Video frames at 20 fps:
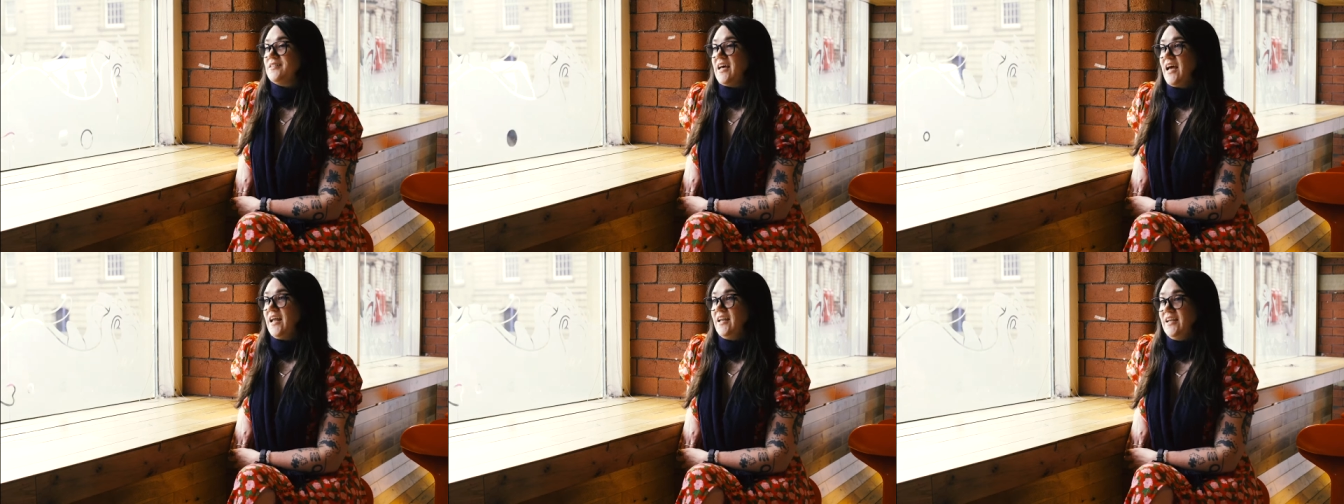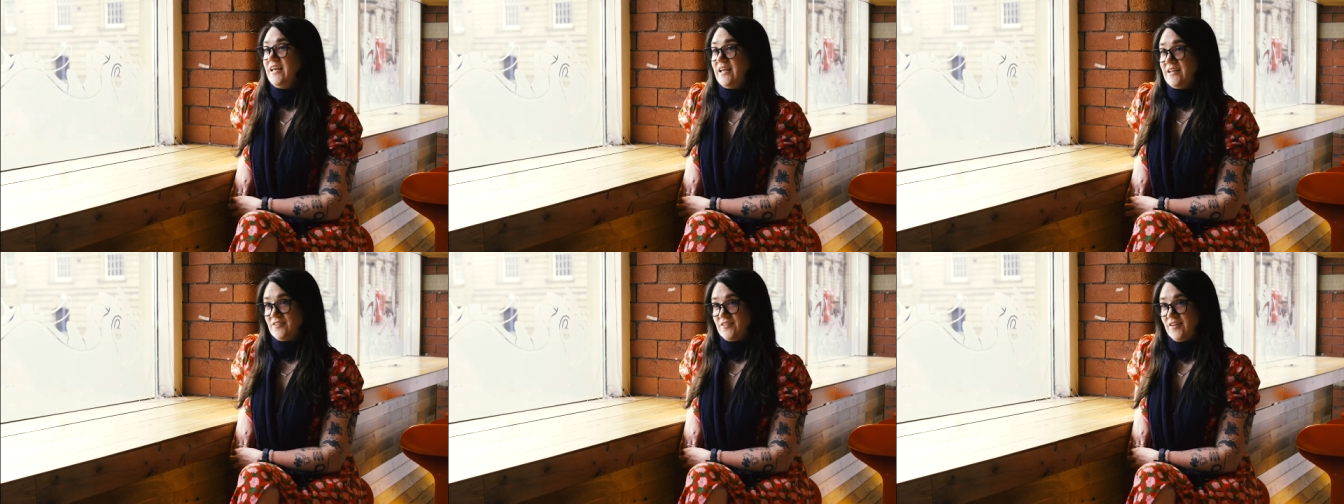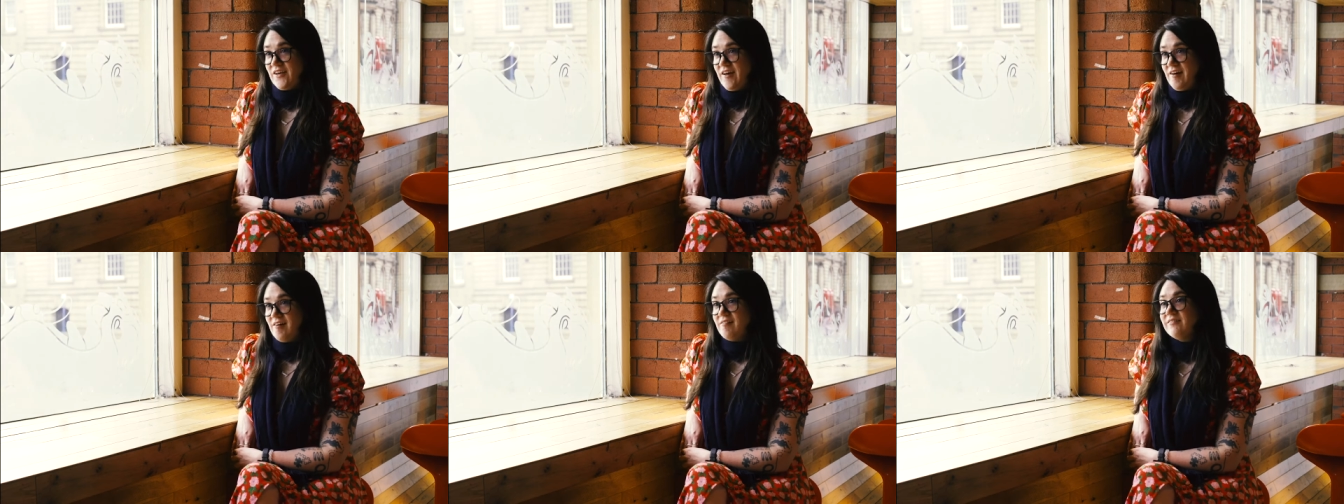10 years
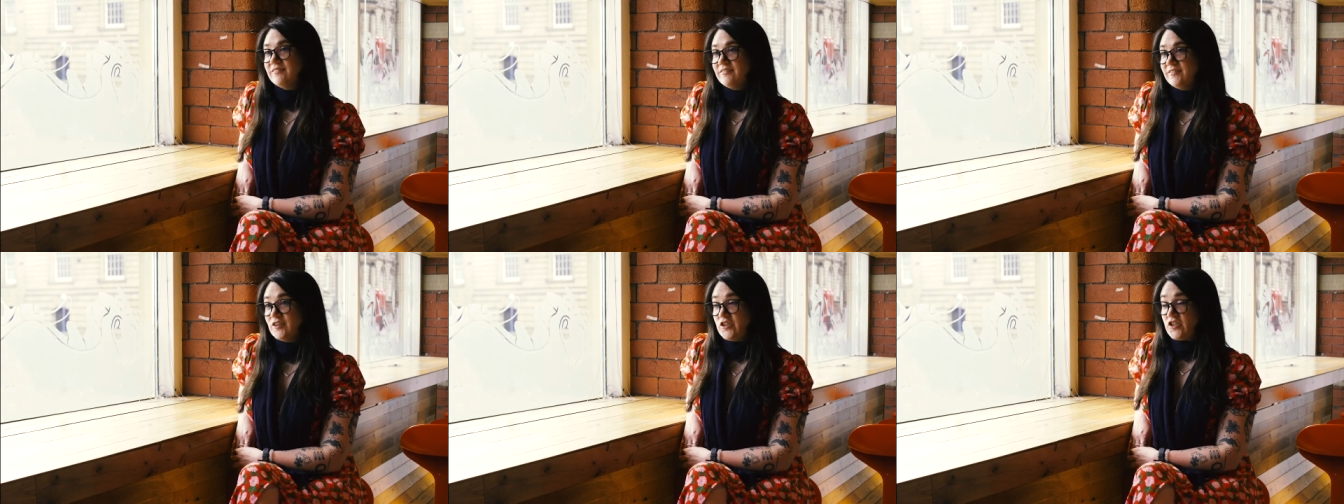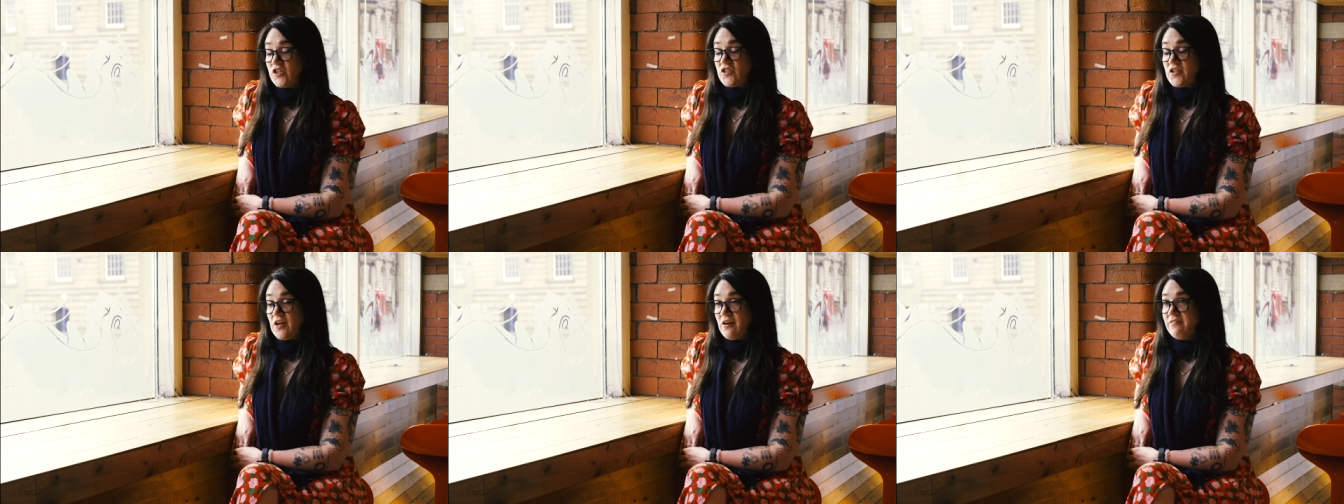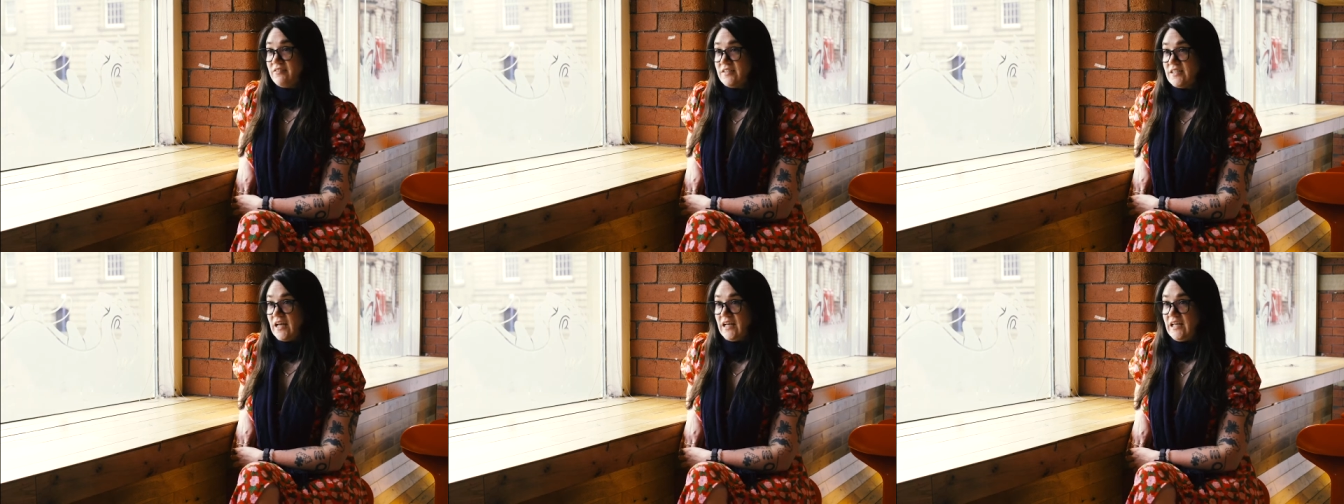ago, or just
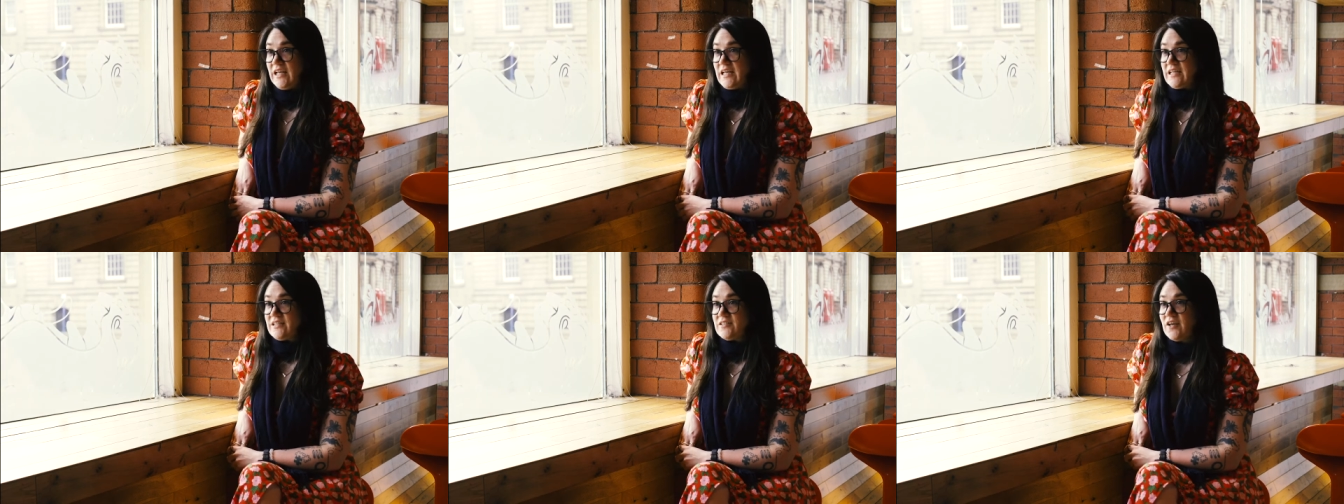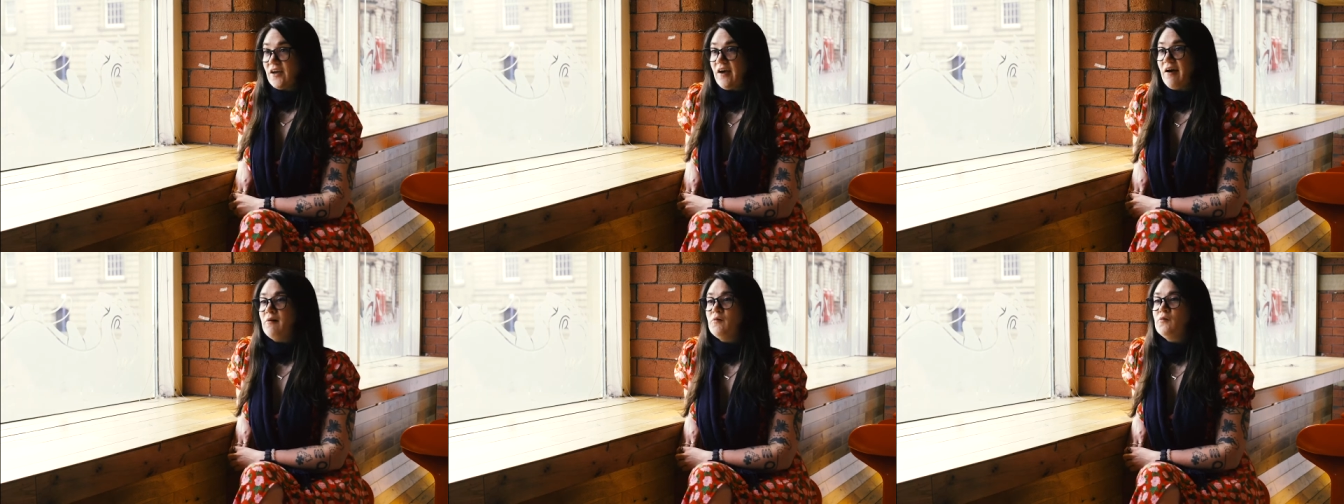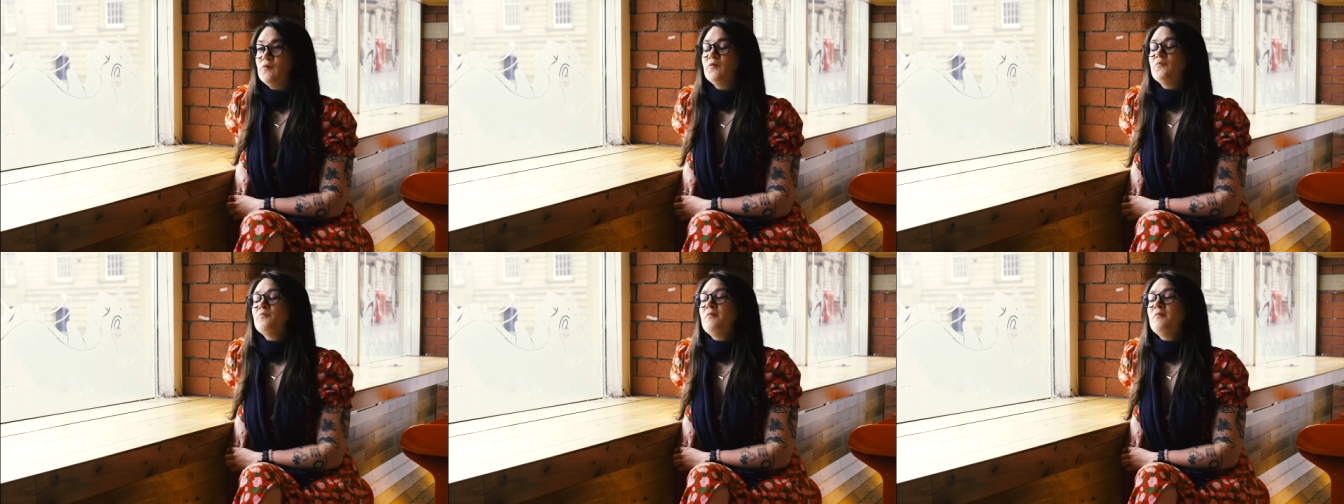over 10 years ago.